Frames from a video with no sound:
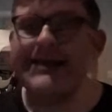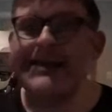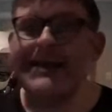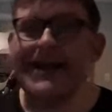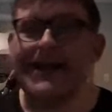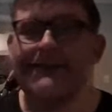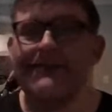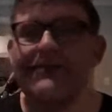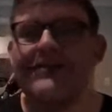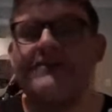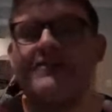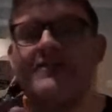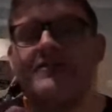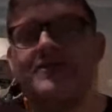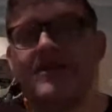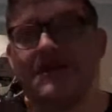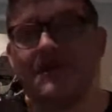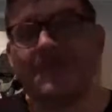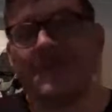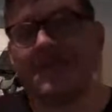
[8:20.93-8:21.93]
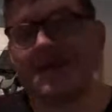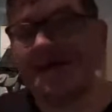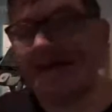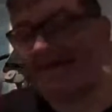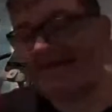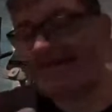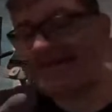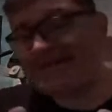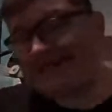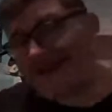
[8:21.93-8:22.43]
even if they
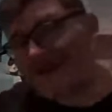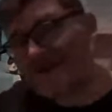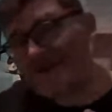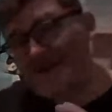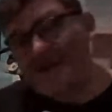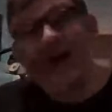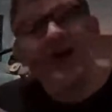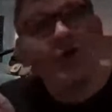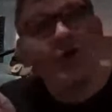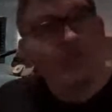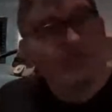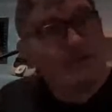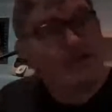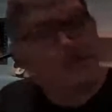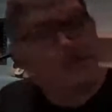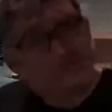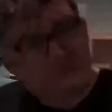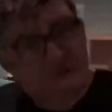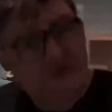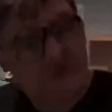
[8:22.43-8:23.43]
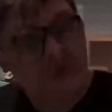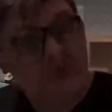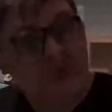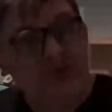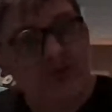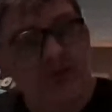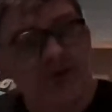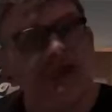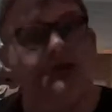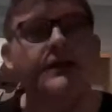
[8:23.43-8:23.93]
themselves are not open source
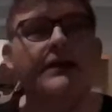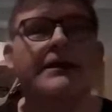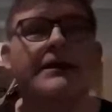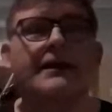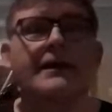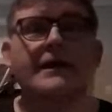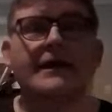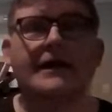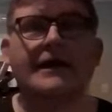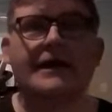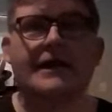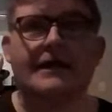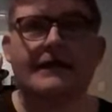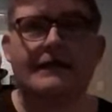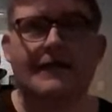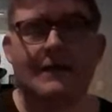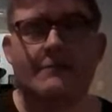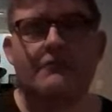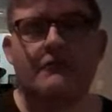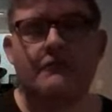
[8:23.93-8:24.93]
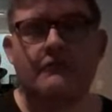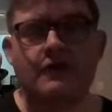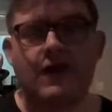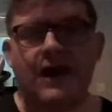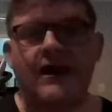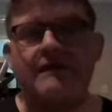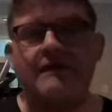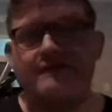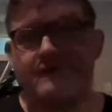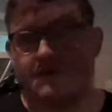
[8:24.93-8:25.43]
tools, they
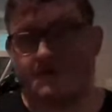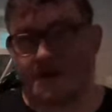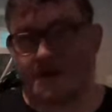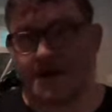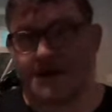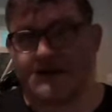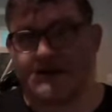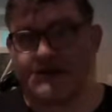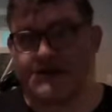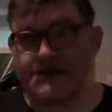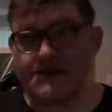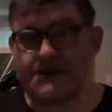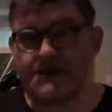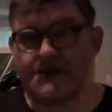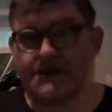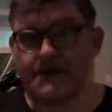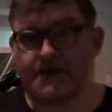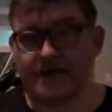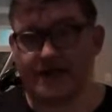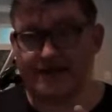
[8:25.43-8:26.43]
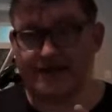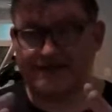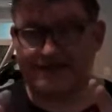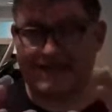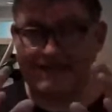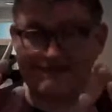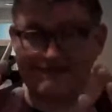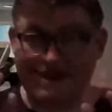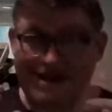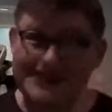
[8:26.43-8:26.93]
provide a foundation.
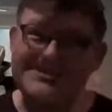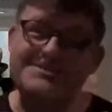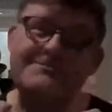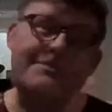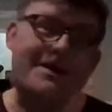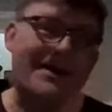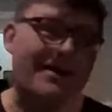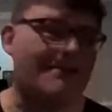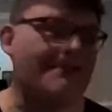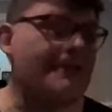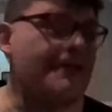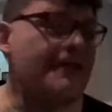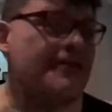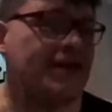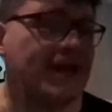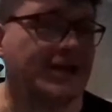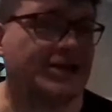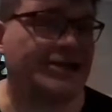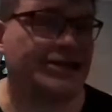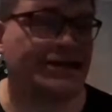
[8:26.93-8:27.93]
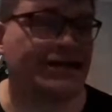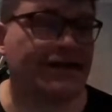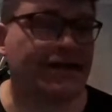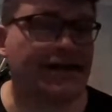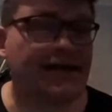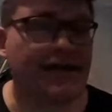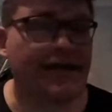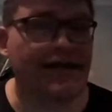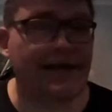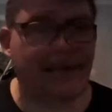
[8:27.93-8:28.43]
They rest upon a foundation
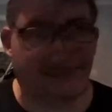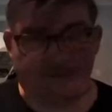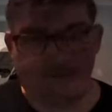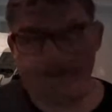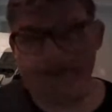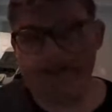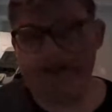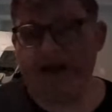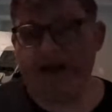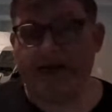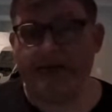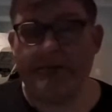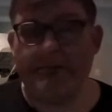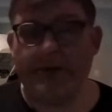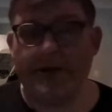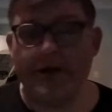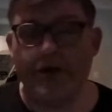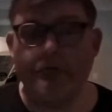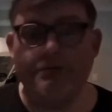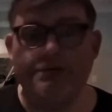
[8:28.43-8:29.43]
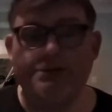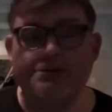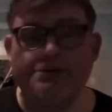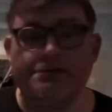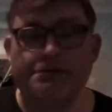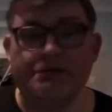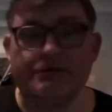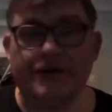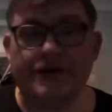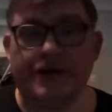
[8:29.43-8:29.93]
that was set up by open
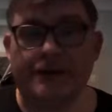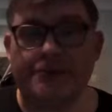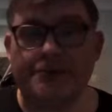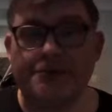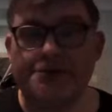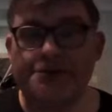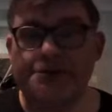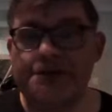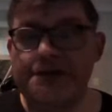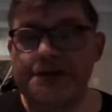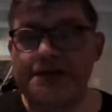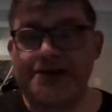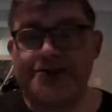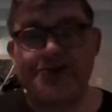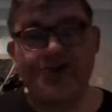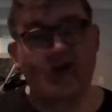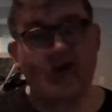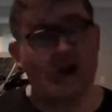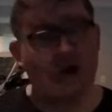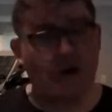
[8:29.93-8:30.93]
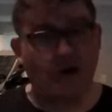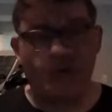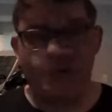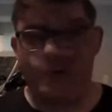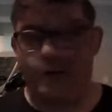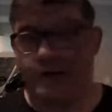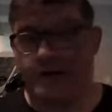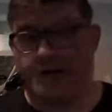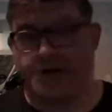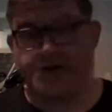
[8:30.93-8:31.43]
source developers starting
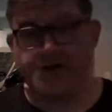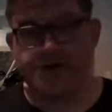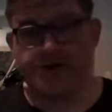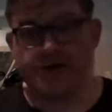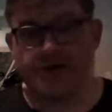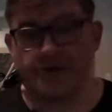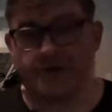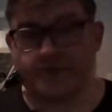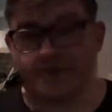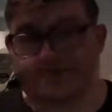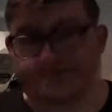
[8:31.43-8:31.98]
20 years ago,